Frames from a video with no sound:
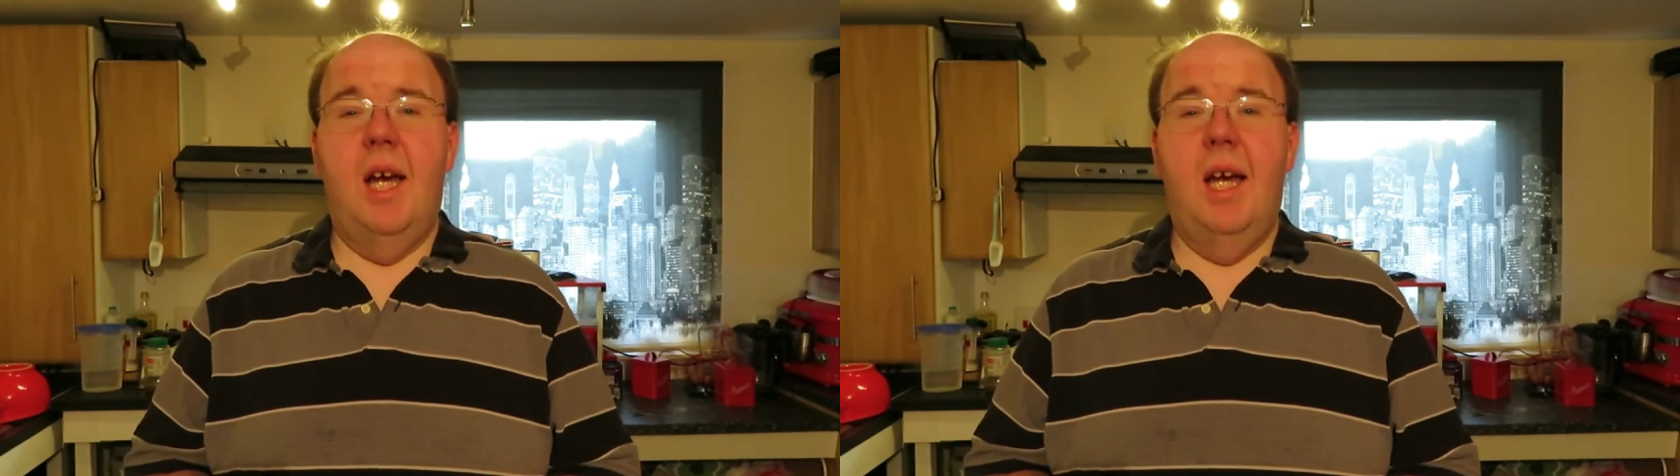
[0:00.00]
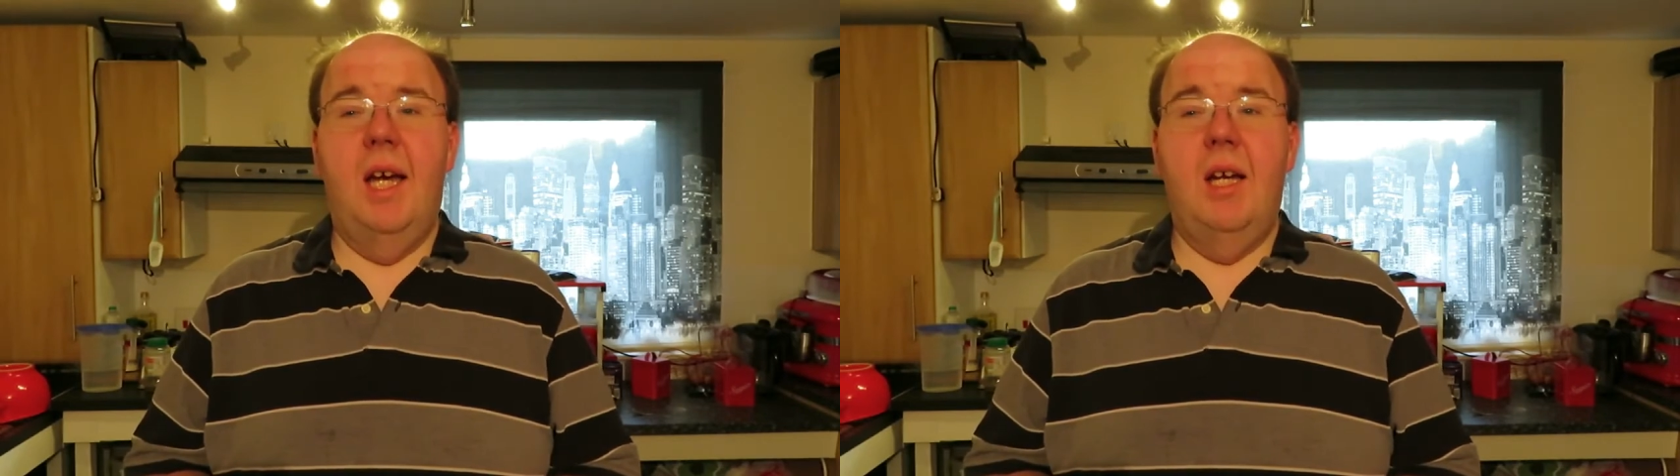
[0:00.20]

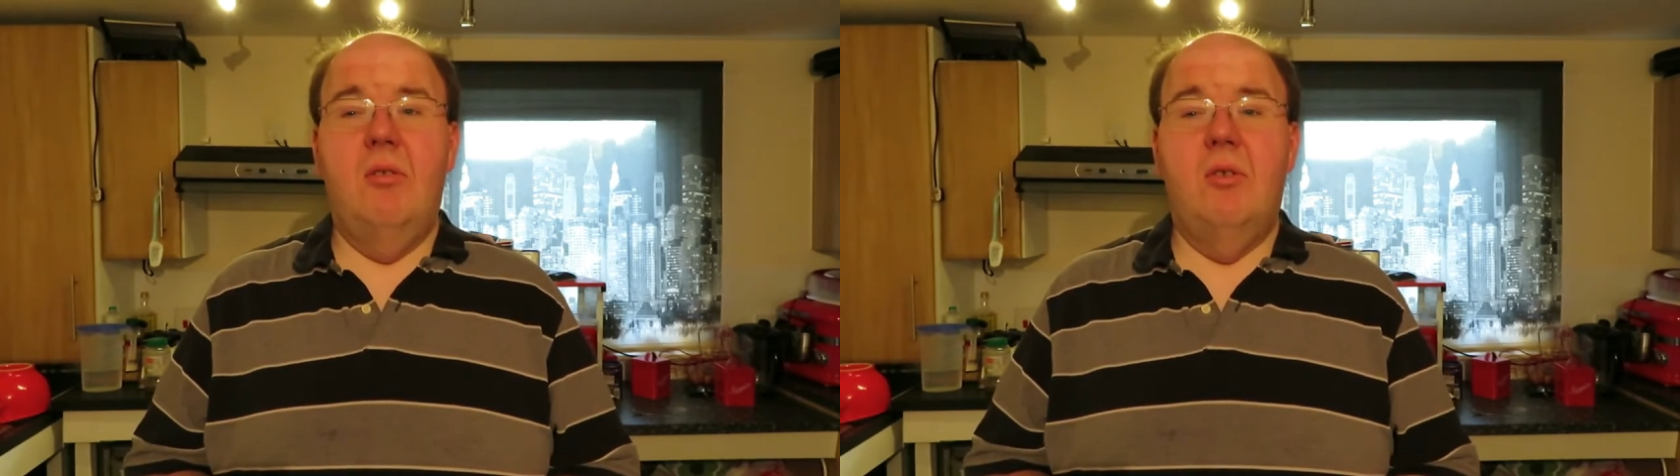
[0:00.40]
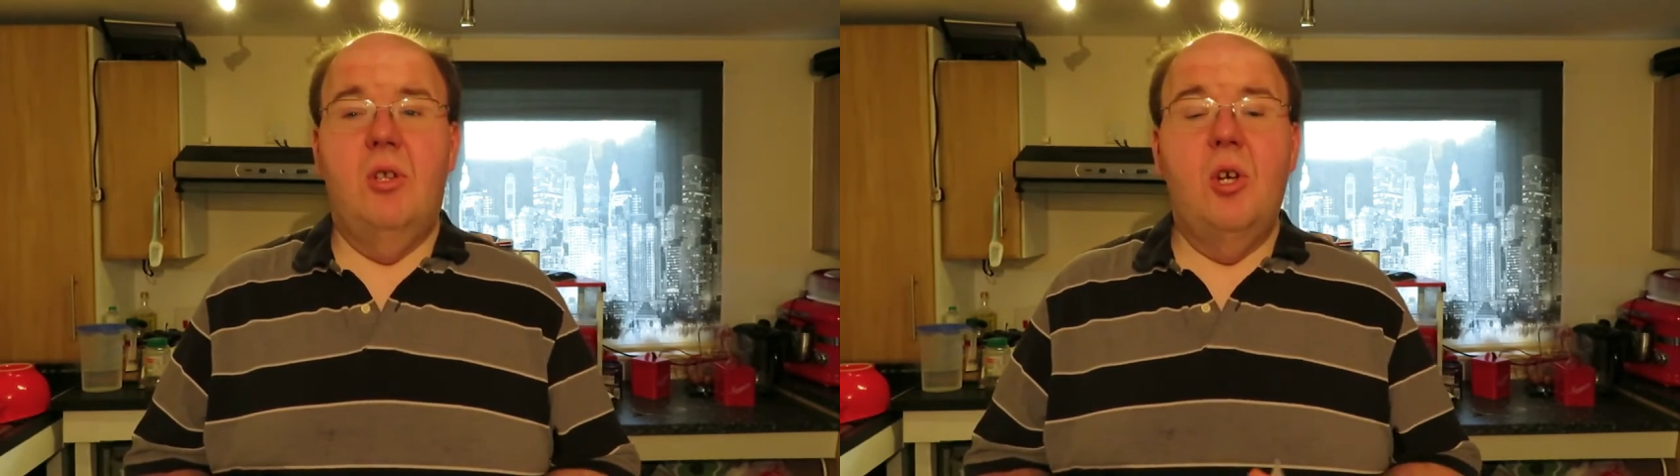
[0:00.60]

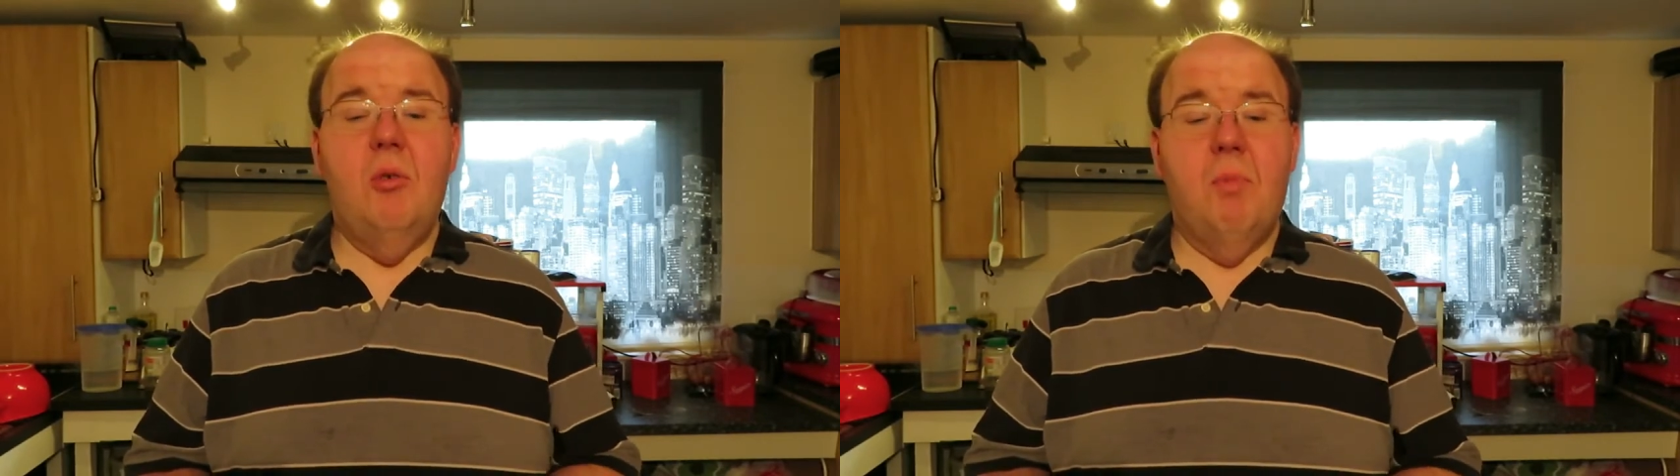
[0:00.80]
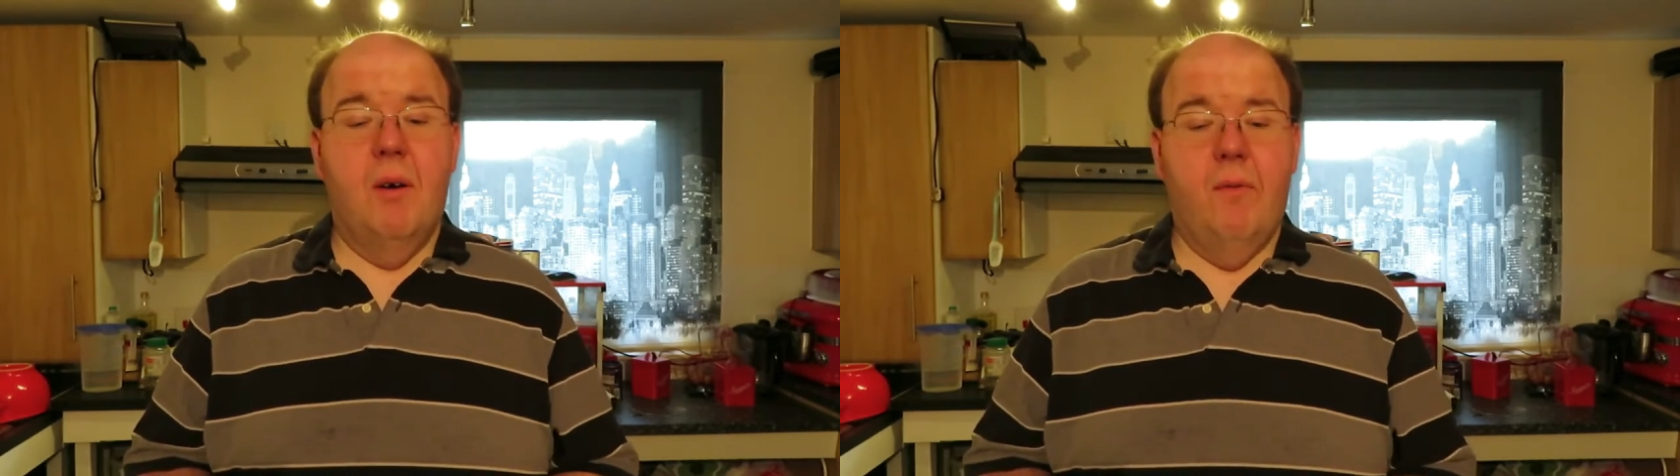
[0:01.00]
a
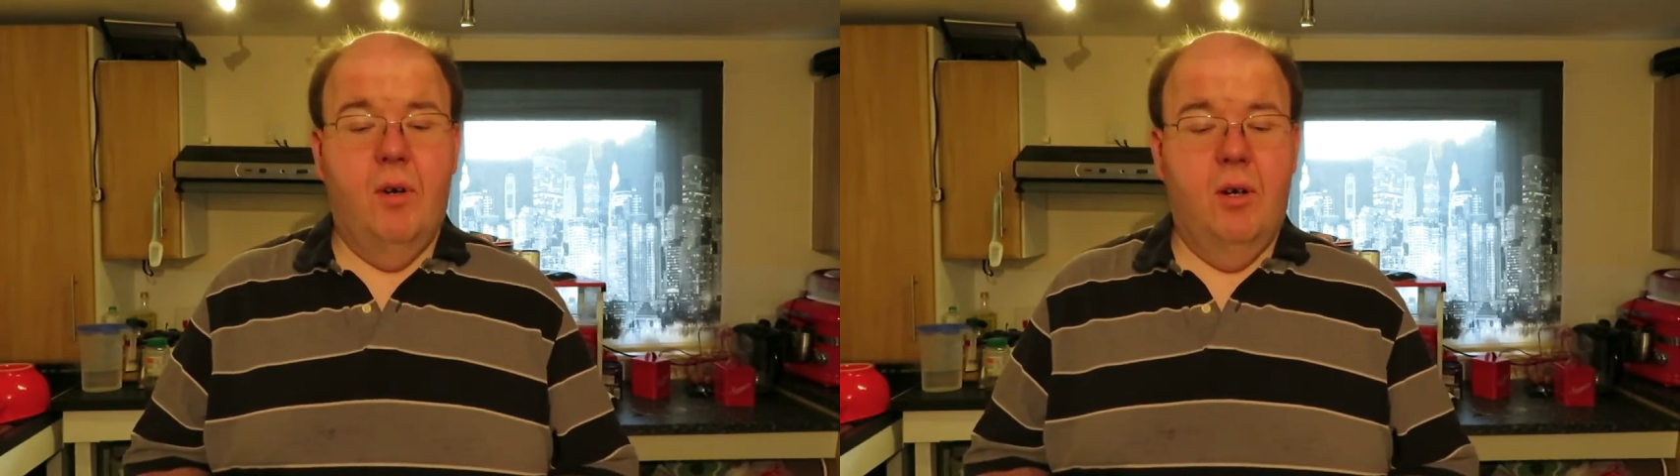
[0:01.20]
tube of,